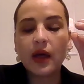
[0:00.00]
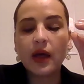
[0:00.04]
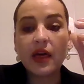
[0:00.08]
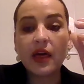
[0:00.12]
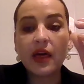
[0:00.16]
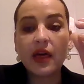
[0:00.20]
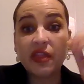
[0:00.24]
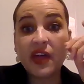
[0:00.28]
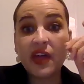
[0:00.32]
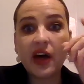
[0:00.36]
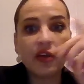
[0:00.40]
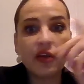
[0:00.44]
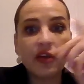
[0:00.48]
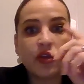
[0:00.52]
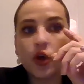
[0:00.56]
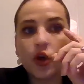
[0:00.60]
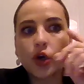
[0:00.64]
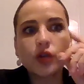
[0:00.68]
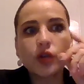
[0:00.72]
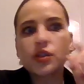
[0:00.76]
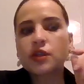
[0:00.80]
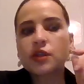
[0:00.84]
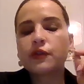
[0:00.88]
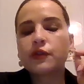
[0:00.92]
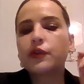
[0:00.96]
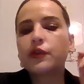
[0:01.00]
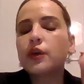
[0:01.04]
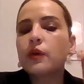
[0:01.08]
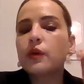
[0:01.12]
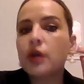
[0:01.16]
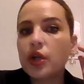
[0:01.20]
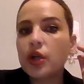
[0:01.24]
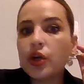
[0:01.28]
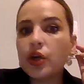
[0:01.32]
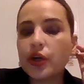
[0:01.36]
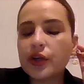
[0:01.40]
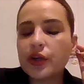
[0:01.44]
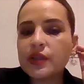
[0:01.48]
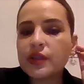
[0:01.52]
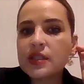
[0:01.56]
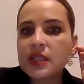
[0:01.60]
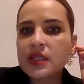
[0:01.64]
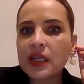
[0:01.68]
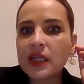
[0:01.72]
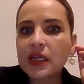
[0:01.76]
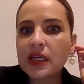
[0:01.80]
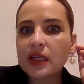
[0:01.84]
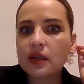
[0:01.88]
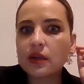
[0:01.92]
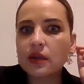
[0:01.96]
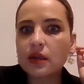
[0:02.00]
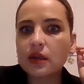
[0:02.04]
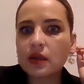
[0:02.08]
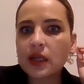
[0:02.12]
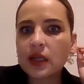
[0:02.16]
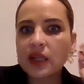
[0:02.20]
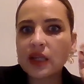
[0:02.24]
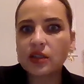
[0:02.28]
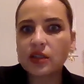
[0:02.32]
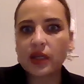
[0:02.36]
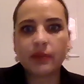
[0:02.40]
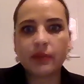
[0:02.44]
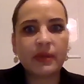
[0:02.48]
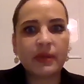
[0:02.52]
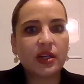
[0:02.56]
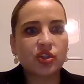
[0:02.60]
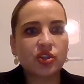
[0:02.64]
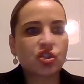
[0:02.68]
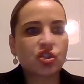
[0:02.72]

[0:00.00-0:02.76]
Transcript: that those few alerts can it's